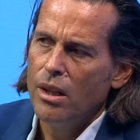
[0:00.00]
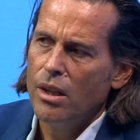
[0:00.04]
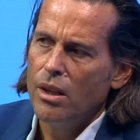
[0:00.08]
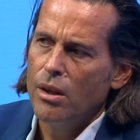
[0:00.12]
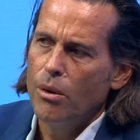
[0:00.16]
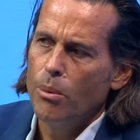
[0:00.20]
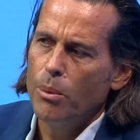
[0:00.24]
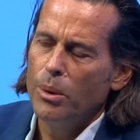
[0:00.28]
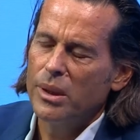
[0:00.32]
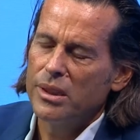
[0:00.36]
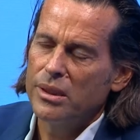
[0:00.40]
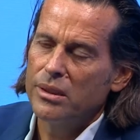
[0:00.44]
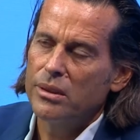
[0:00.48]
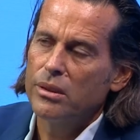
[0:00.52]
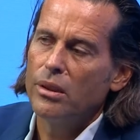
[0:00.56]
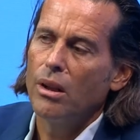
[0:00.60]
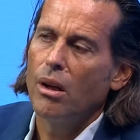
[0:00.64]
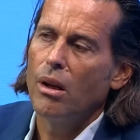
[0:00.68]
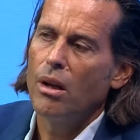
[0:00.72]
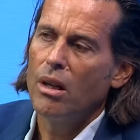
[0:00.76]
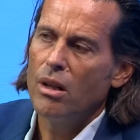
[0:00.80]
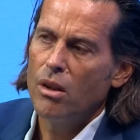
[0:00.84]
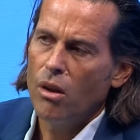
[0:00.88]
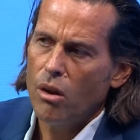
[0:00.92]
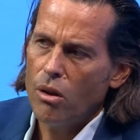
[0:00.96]
with
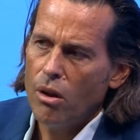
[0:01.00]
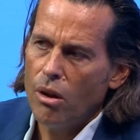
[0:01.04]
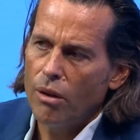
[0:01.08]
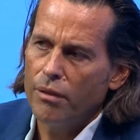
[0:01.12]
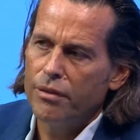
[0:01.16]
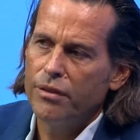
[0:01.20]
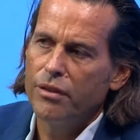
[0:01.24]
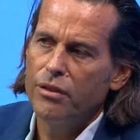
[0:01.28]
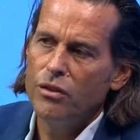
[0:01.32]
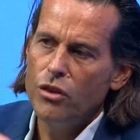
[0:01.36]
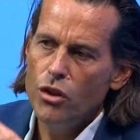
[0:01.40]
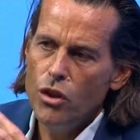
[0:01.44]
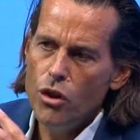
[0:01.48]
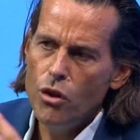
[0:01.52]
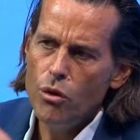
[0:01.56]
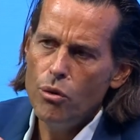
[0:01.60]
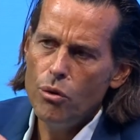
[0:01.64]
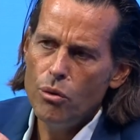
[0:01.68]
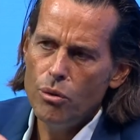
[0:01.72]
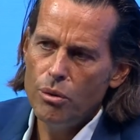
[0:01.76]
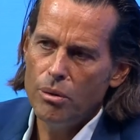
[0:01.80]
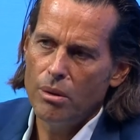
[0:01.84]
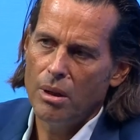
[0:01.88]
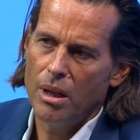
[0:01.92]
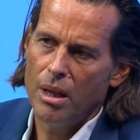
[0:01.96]
a lot of
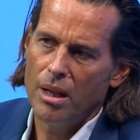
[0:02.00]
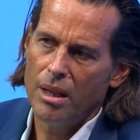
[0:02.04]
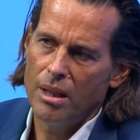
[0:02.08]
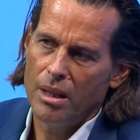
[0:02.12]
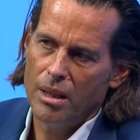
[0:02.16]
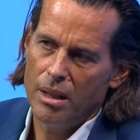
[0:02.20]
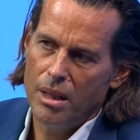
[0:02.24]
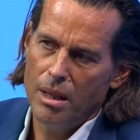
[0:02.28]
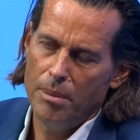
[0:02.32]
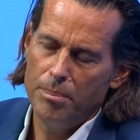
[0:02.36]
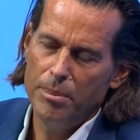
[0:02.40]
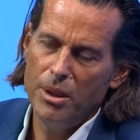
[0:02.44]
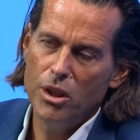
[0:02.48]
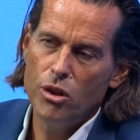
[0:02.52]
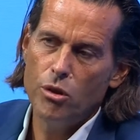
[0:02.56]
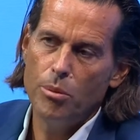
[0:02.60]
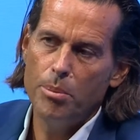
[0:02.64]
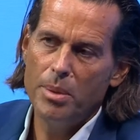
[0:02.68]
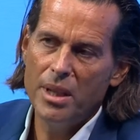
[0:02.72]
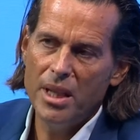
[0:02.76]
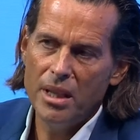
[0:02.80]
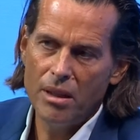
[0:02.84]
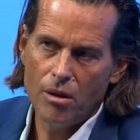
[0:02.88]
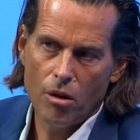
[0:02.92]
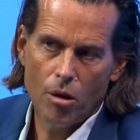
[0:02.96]
new B2B uh,